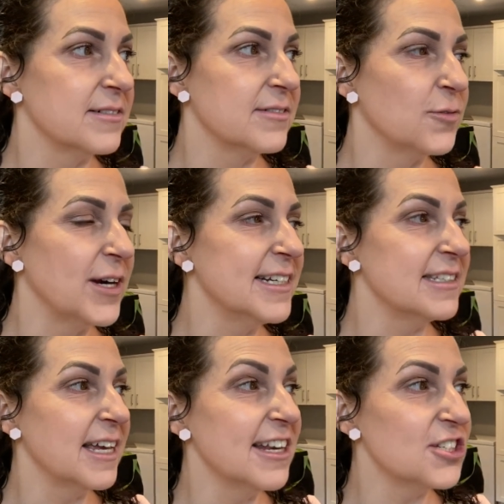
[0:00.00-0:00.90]
Why
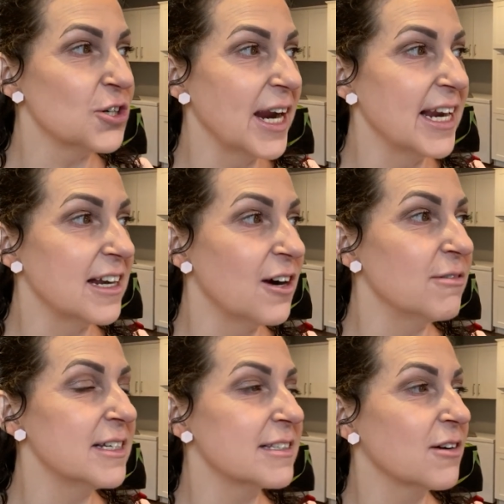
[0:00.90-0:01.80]
does that train
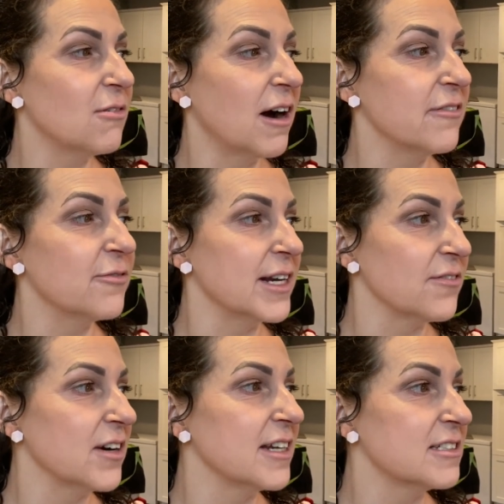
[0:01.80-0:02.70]
always go off
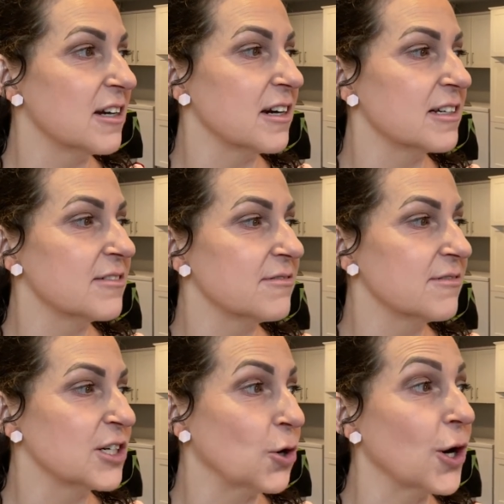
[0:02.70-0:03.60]
whenever I start
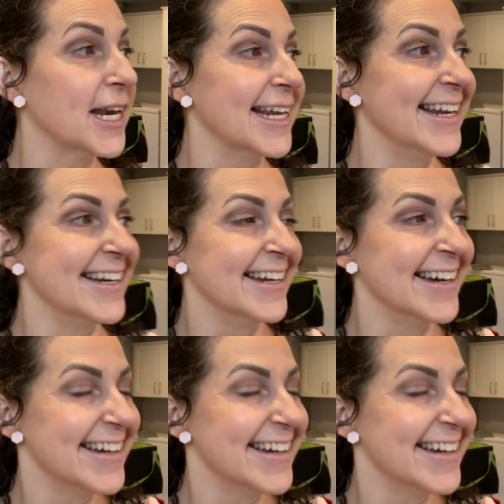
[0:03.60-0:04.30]
recording?